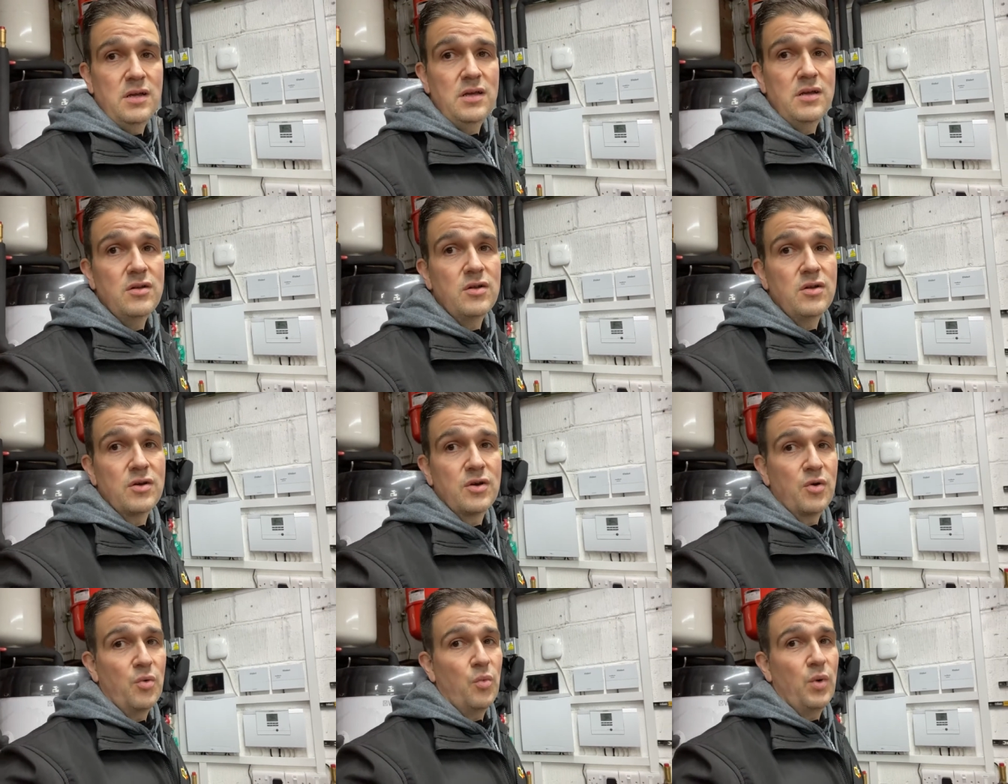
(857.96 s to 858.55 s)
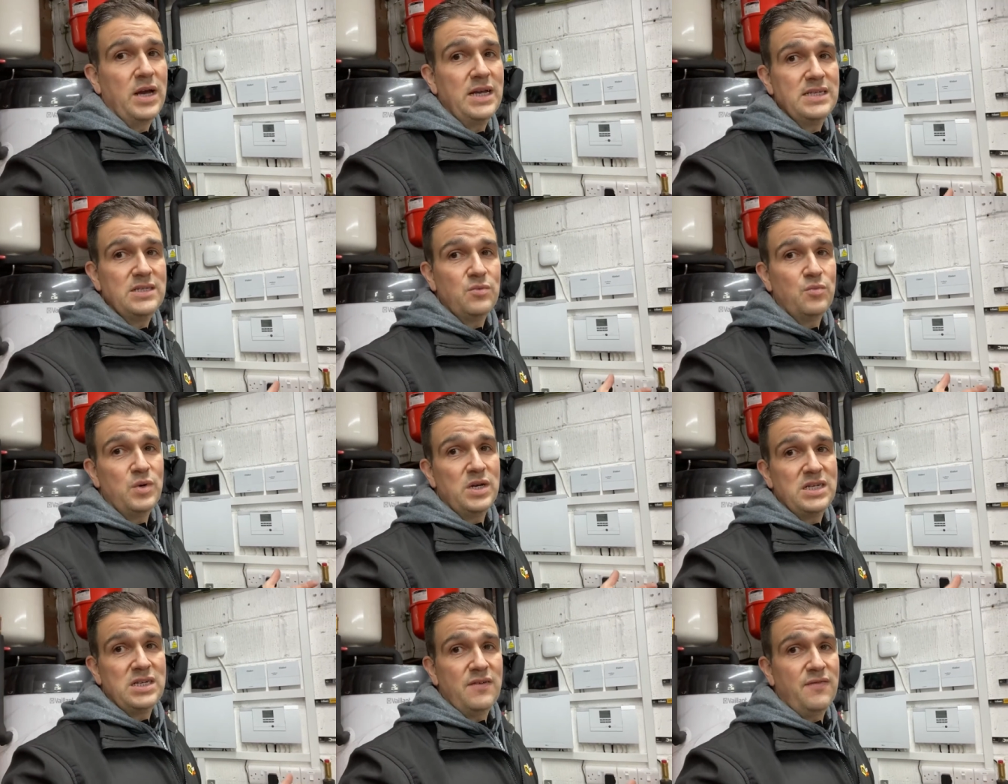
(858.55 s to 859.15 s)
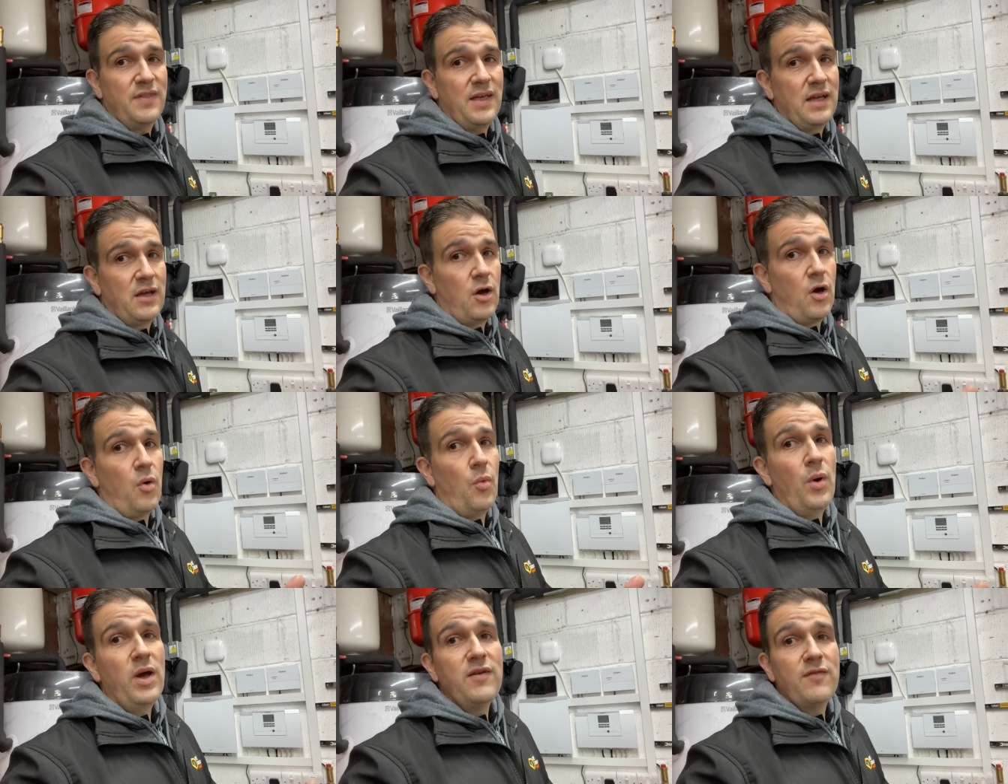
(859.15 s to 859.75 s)
look at ways in which if they go
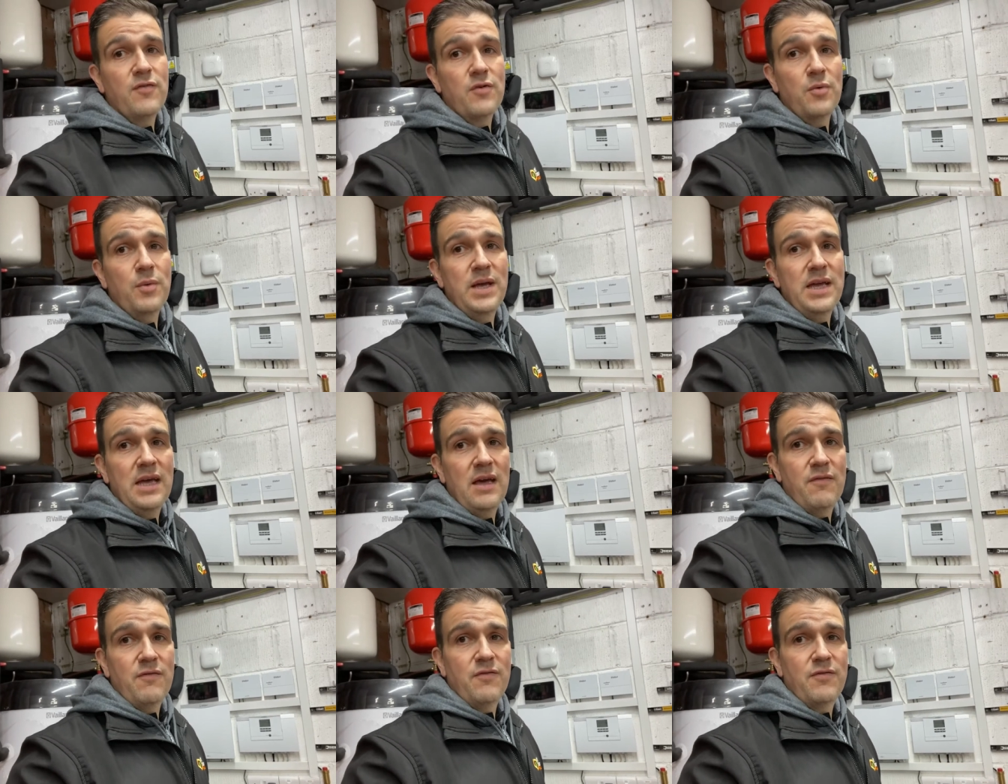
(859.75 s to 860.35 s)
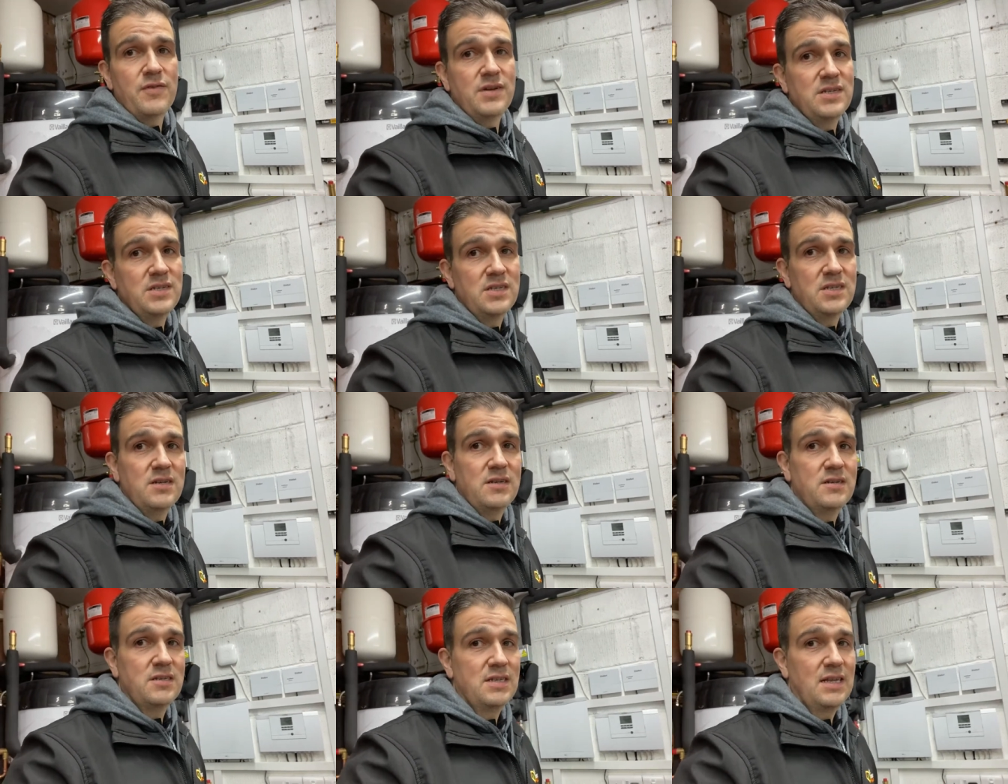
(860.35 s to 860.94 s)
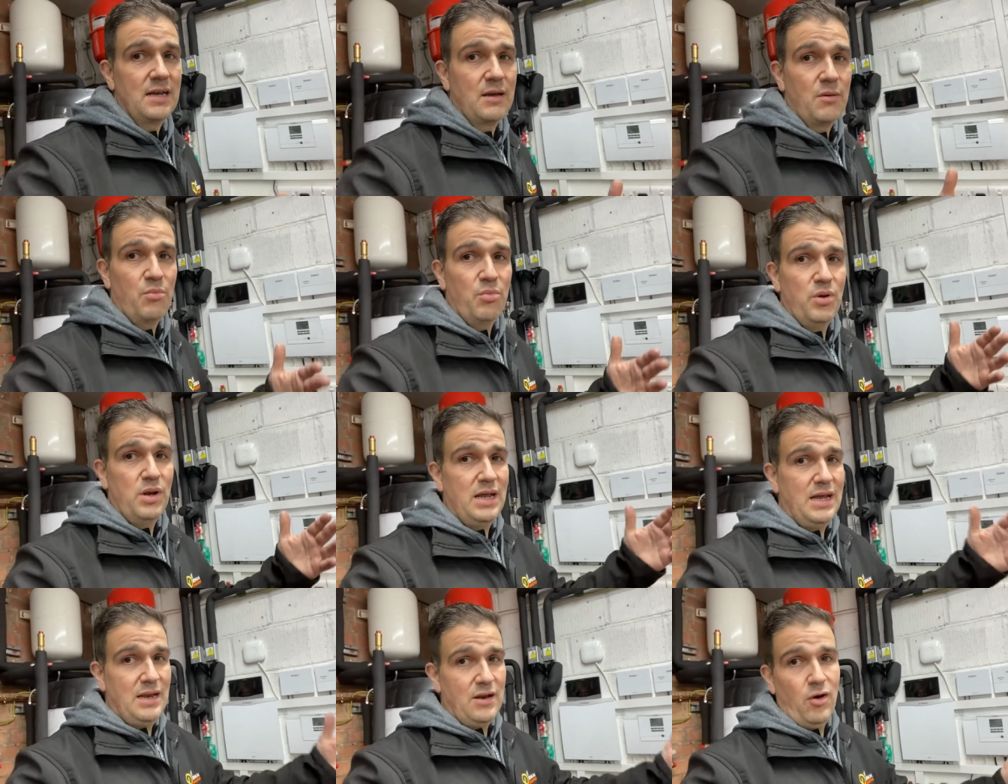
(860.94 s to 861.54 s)
away for a weekend for instance they can
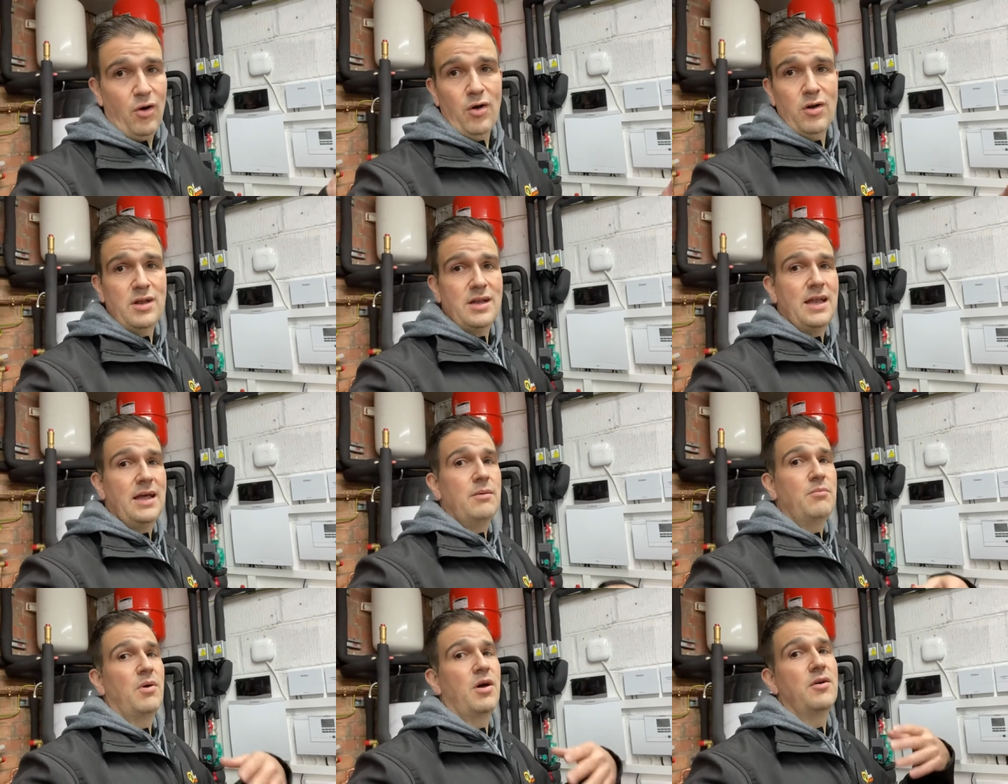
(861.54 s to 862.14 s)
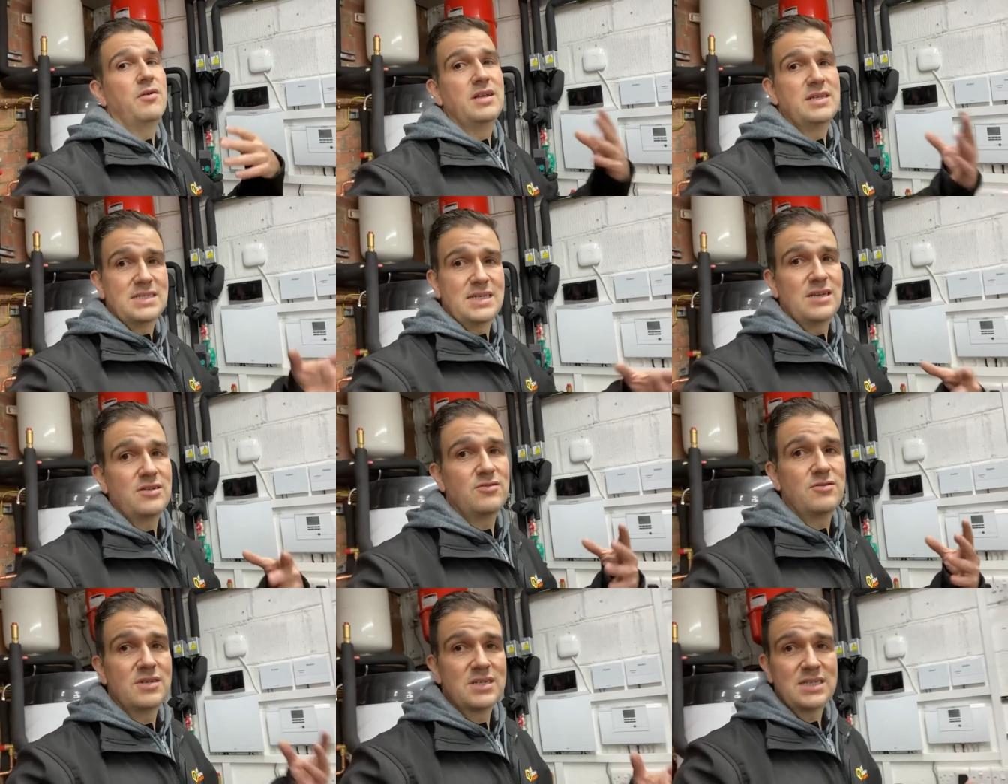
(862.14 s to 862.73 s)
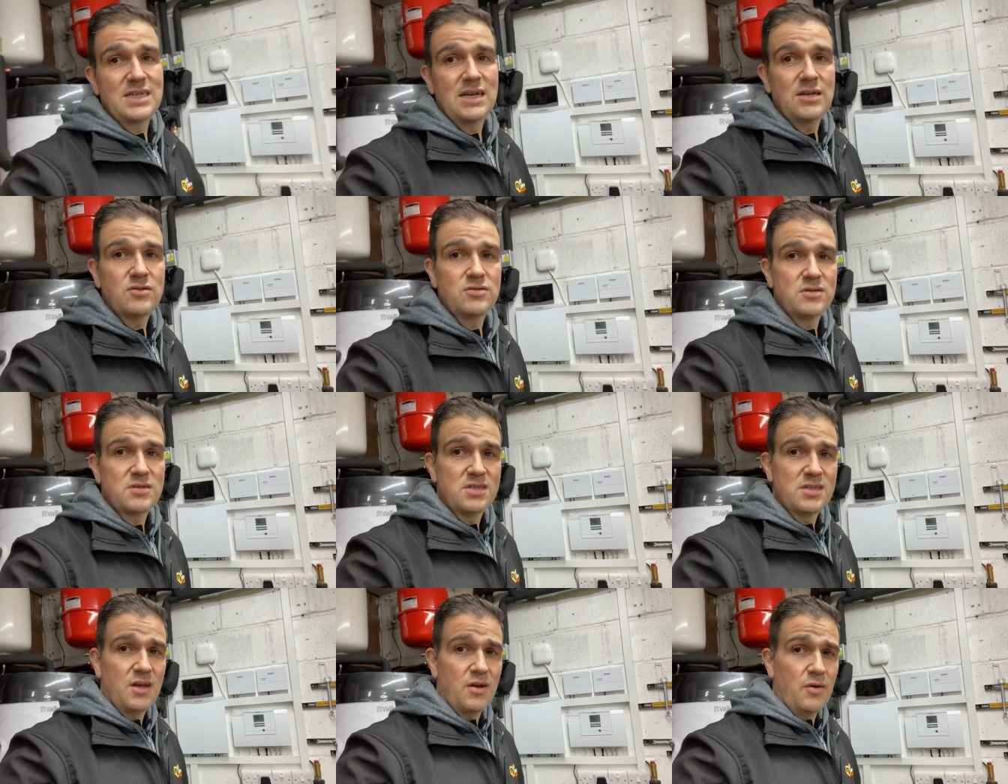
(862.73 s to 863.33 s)
put it in holiday mode etc etc
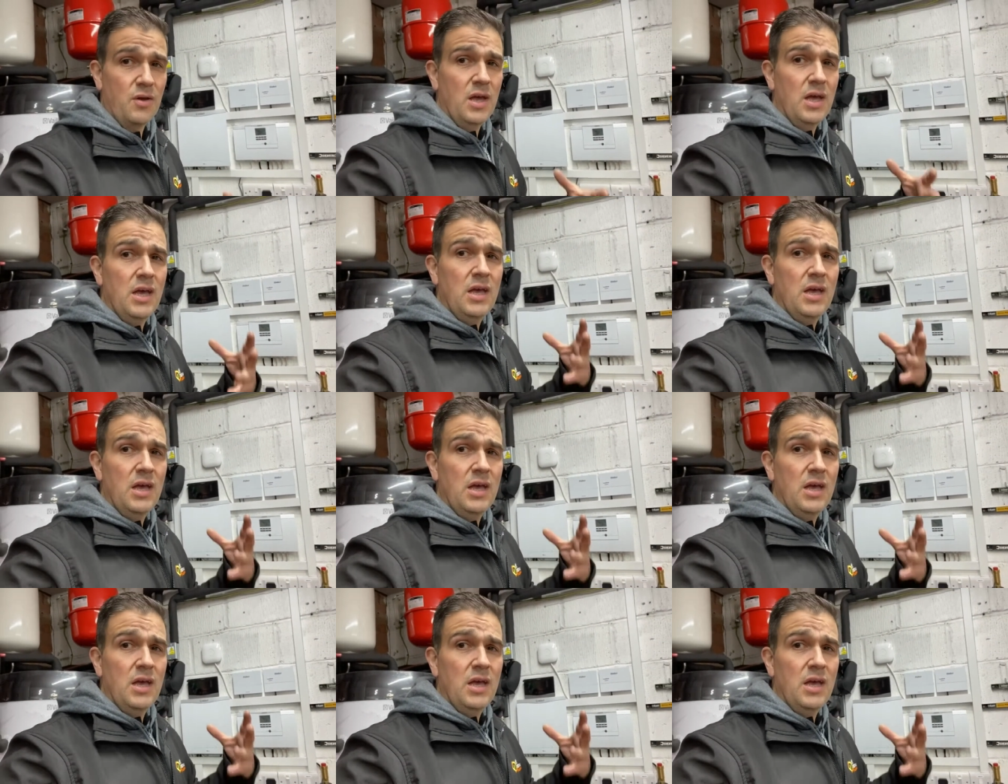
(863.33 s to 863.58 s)
so